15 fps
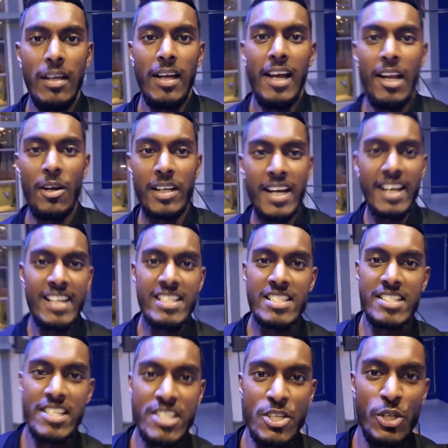Hello guys,
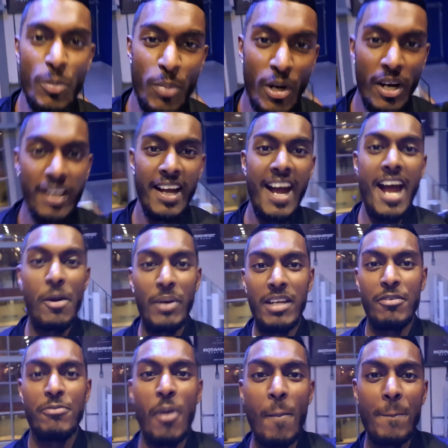this is your boy Harry
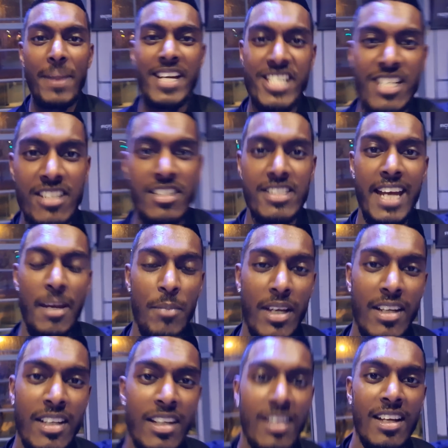from PESH
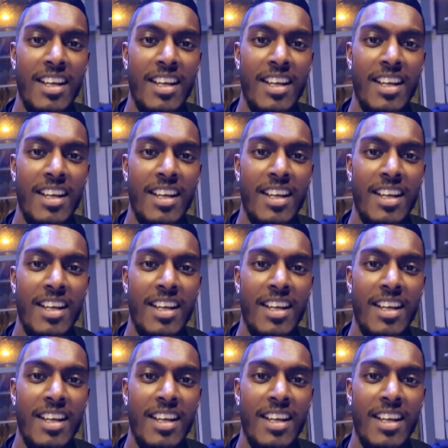Entertainment.